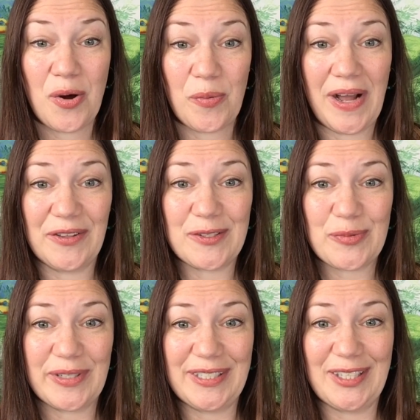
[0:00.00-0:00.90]
Wow, that was a
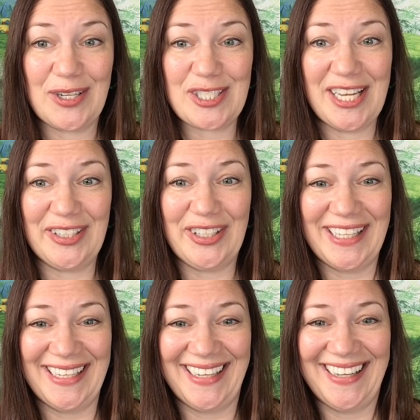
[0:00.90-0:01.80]
really long channel.
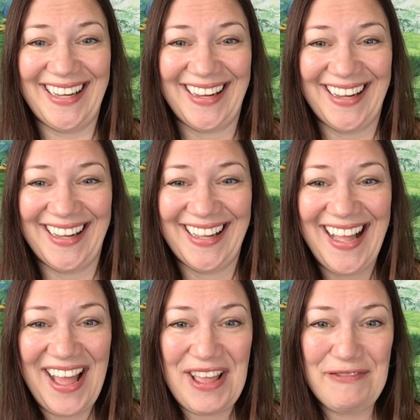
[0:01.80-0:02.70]

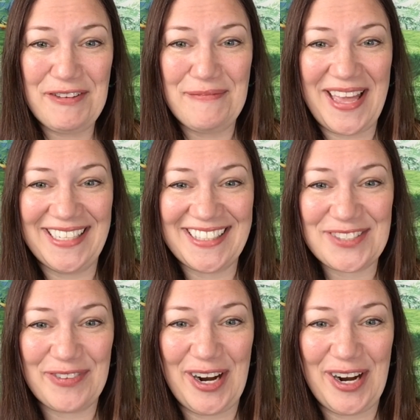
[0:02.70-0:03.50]
If you've made it this far,